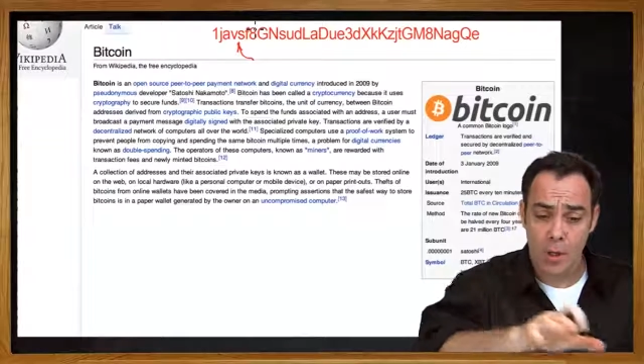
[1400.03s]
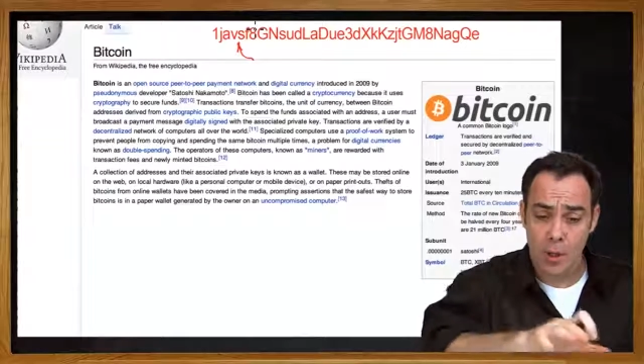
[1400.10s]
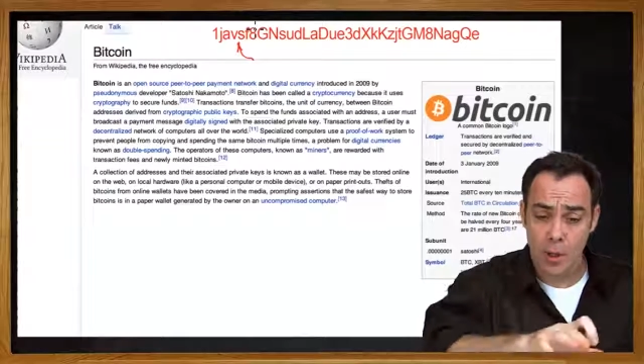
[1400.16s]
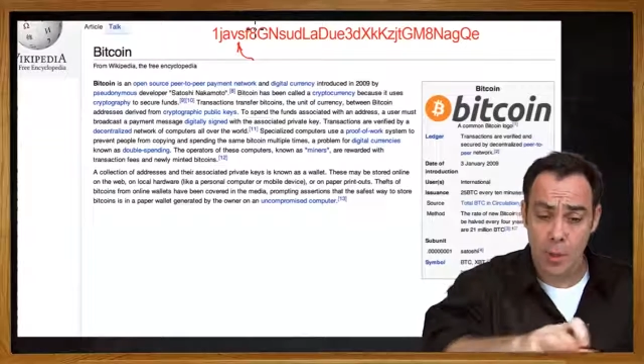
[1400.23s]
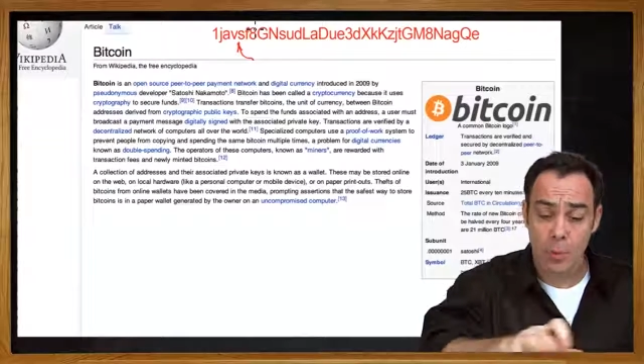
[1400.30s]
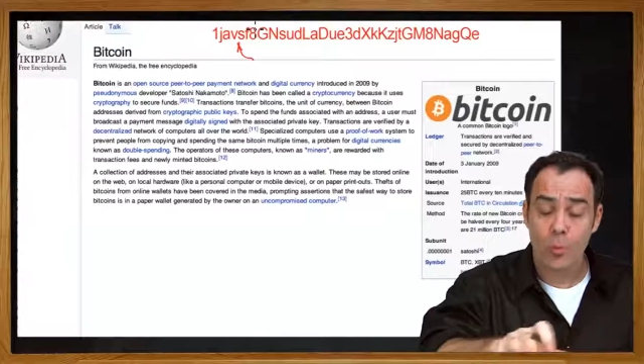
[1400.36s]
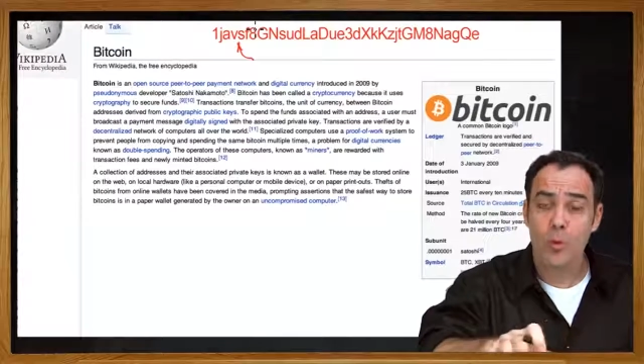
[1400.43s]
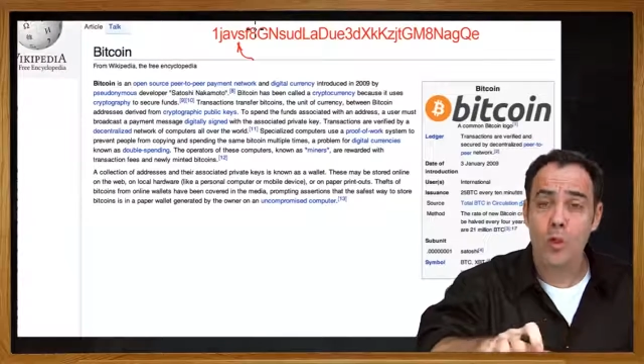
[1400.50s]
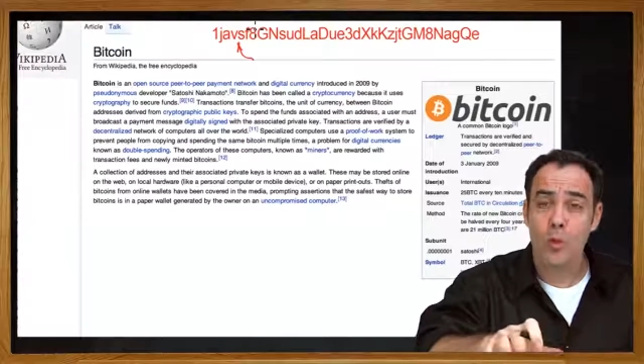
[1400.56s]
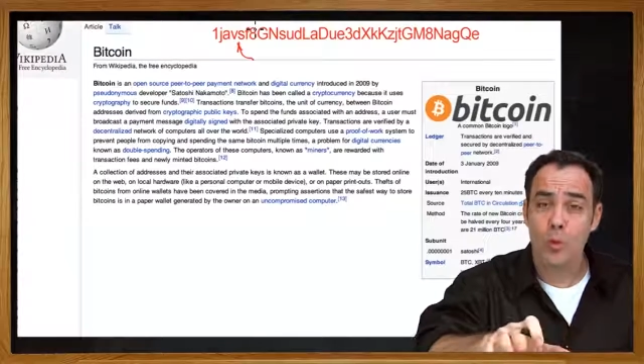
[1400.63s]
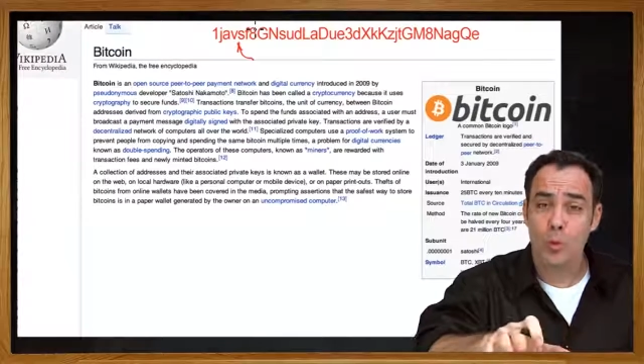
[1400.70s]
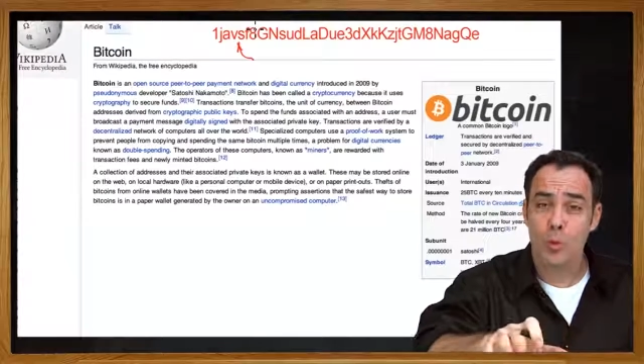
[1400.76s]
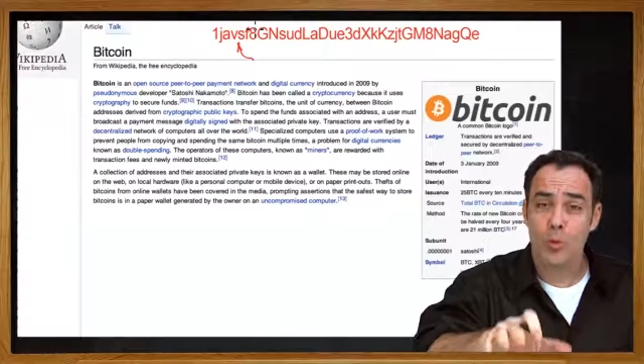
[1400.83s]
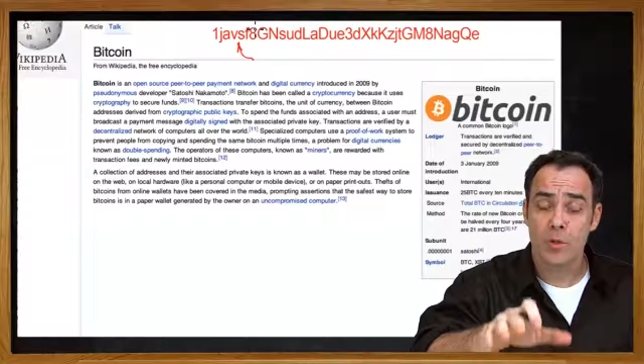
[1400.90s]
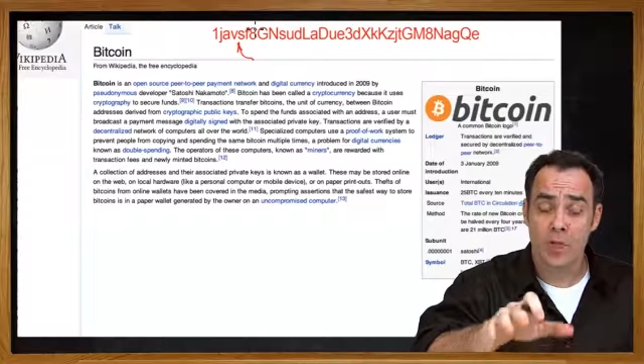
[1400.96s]
you would
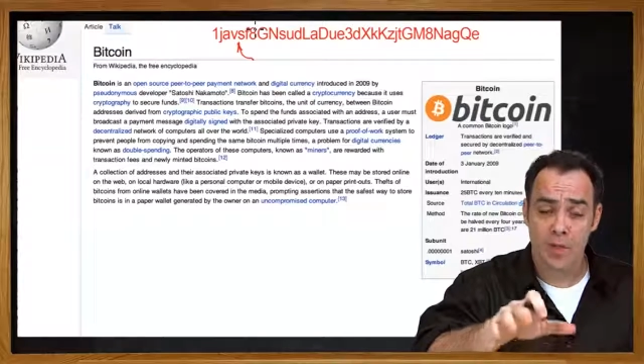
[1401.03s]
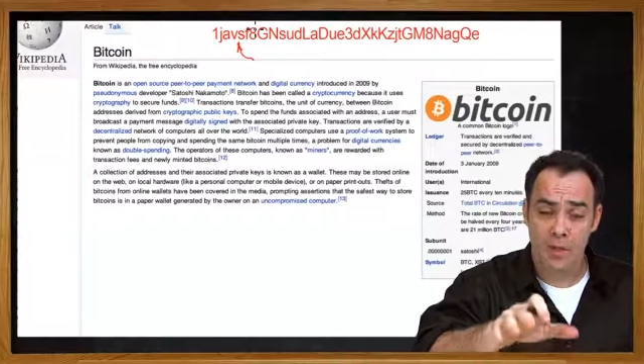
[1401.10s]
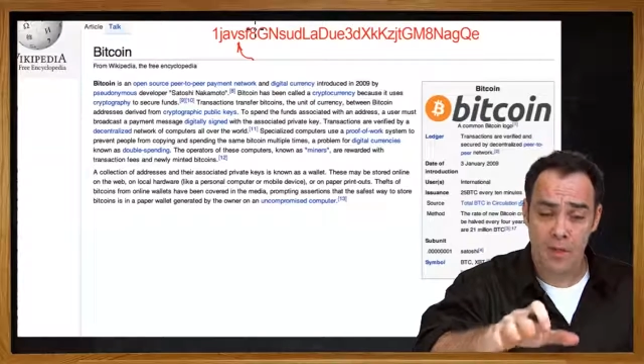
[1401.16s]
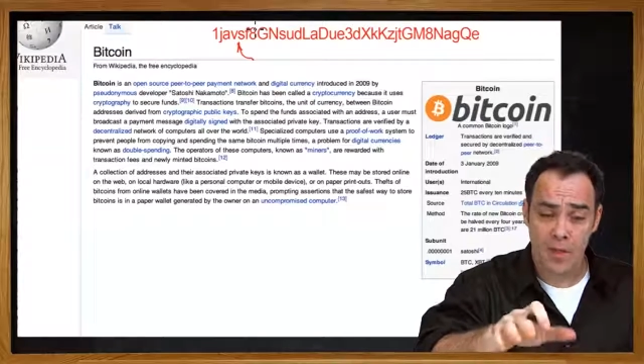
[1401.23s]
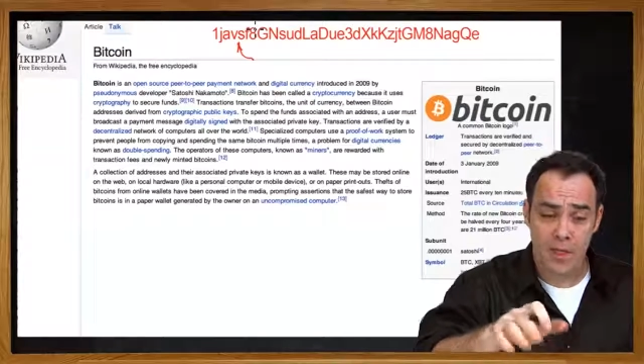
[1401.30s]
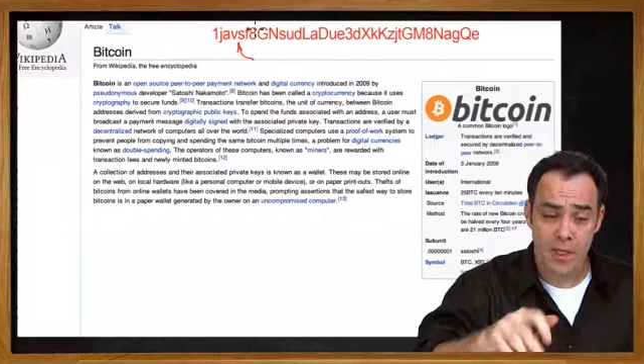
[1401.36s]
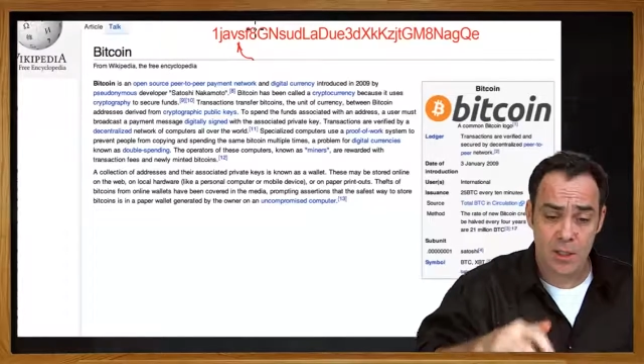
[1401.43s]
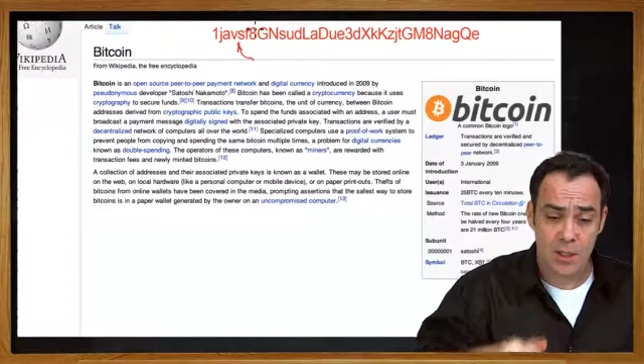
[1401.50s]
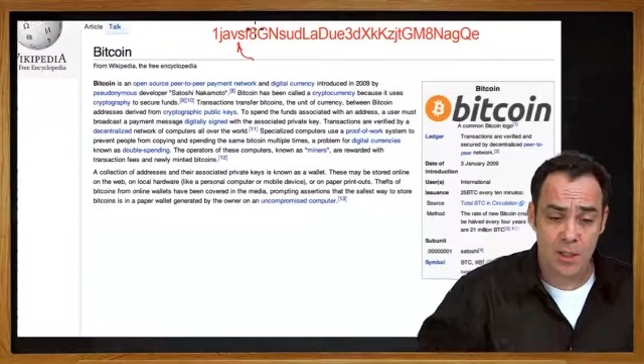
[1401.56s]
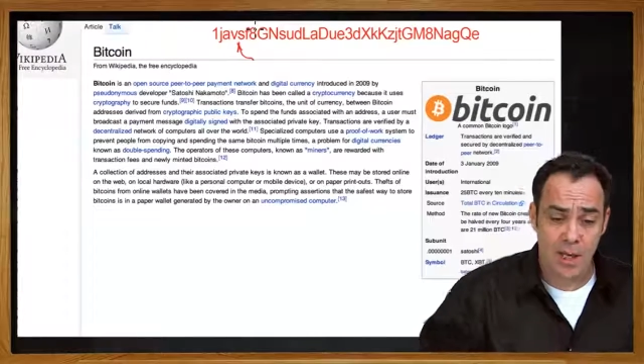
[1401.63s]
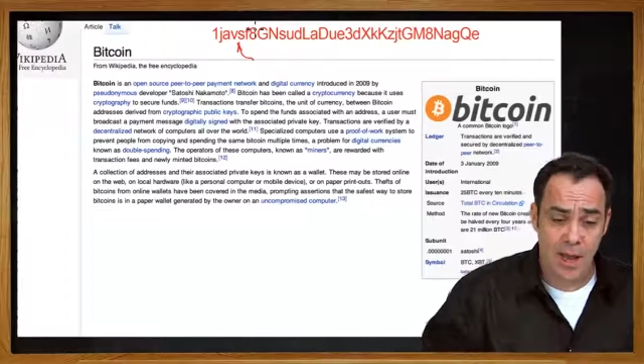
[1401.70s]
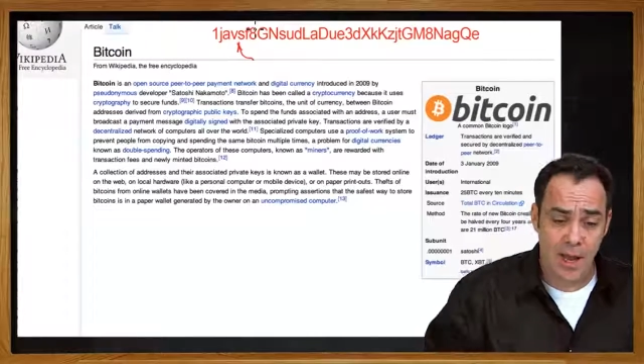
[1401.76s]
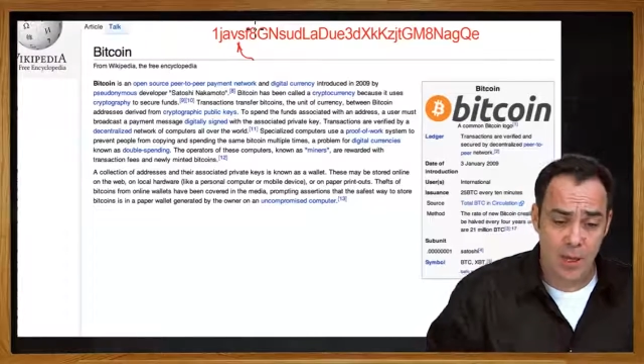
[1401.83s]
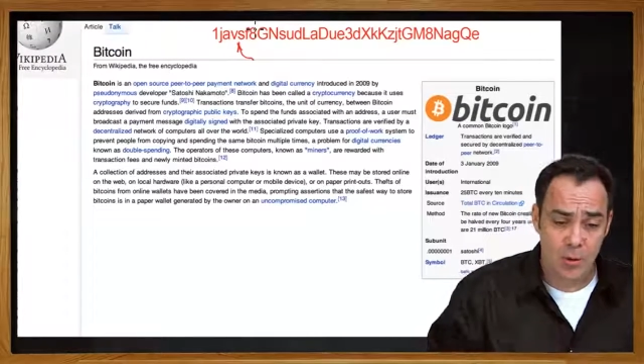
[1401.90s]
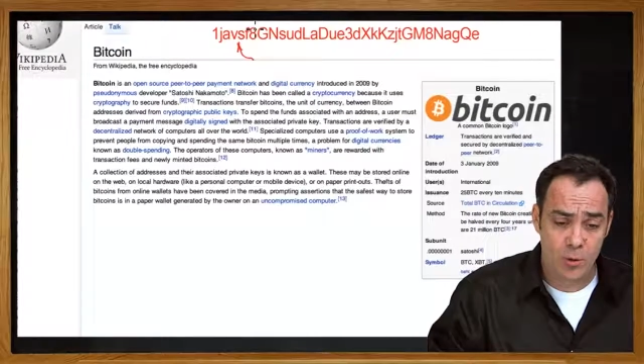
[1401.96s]
use this
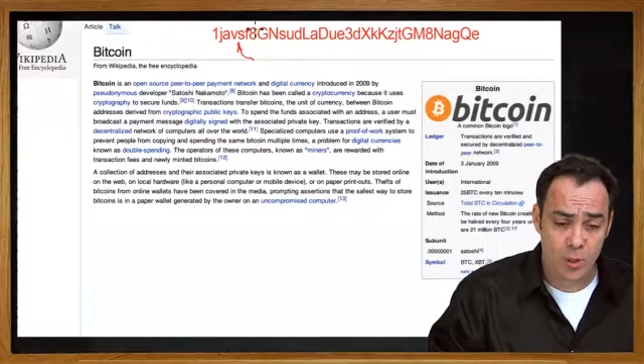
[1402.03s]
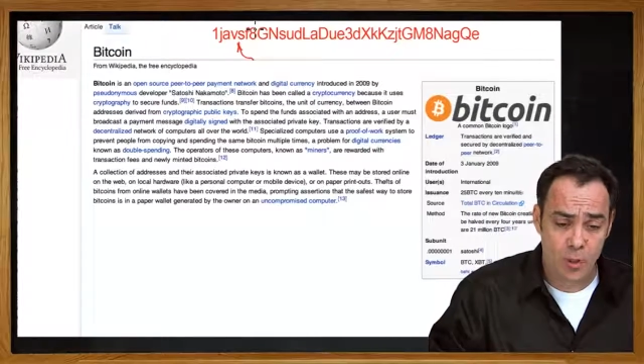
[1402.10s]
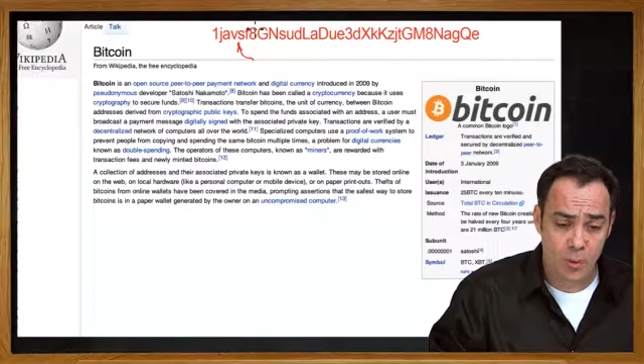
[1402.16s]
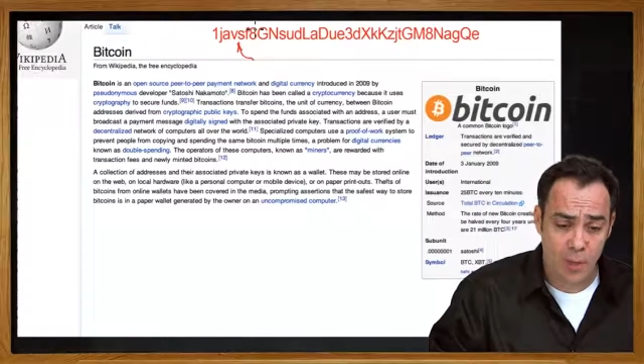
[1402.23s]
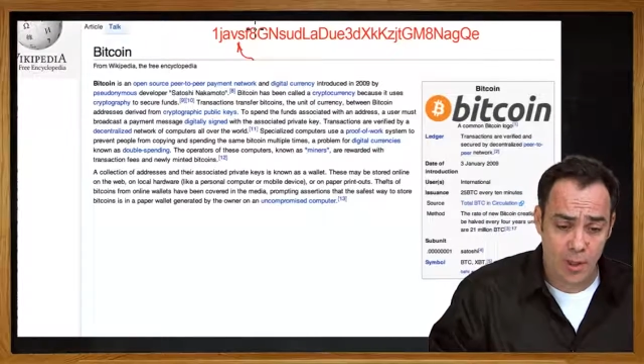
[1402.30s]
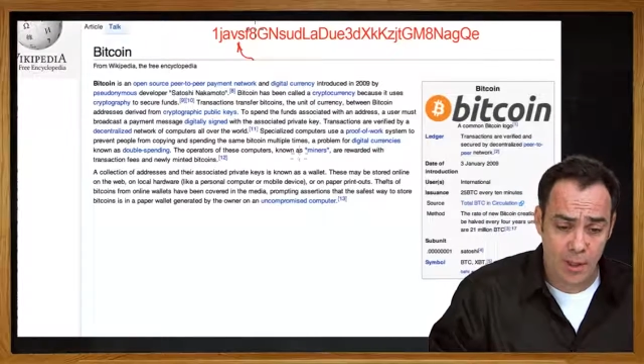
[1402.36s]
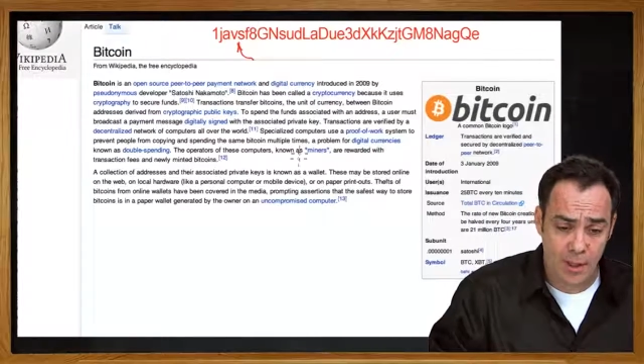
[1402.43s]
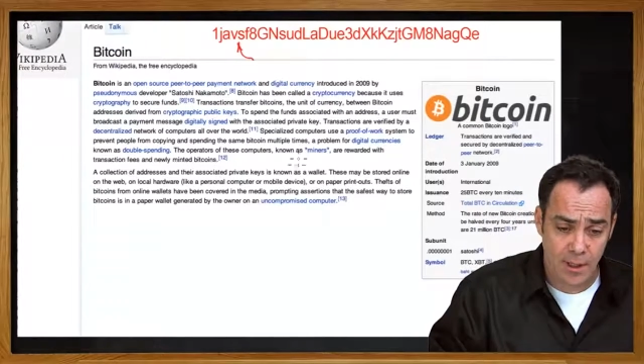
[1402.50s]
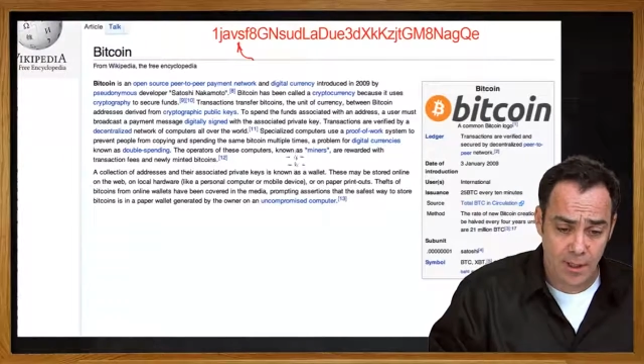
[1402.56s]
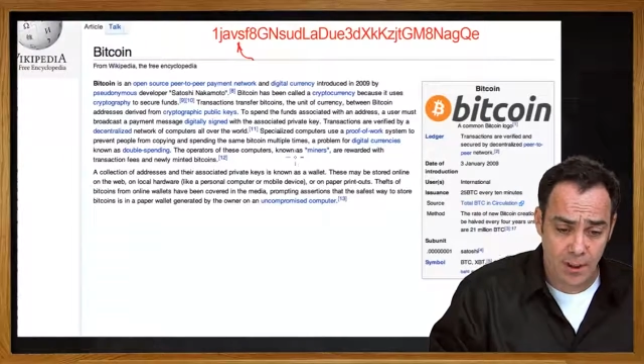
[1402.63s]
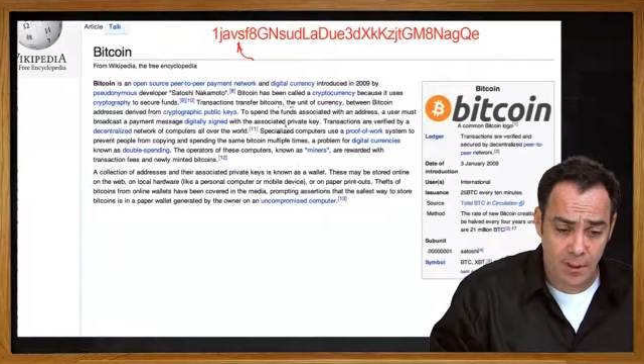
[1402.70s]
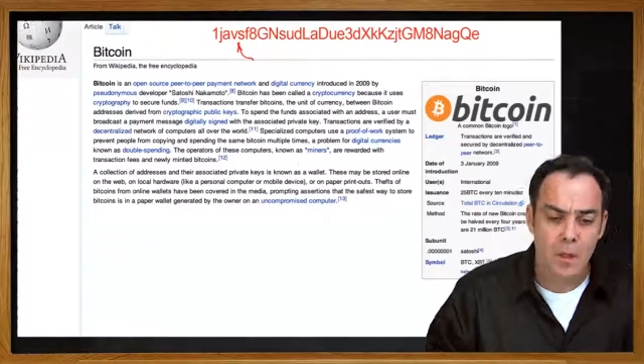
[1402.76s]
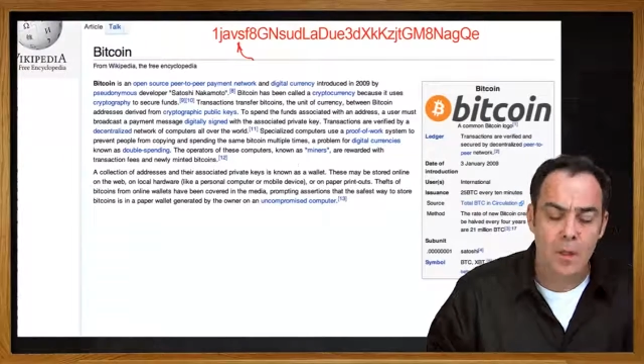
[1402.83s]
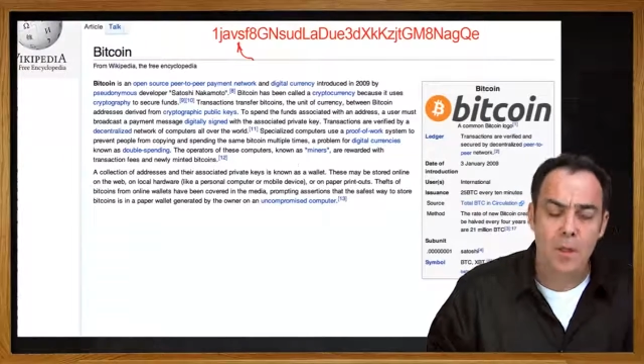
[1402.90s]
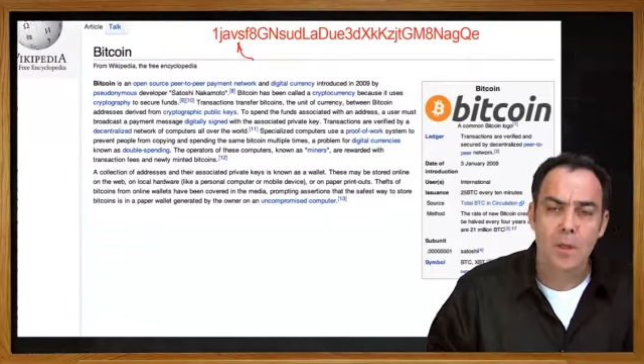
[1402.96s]
address right here.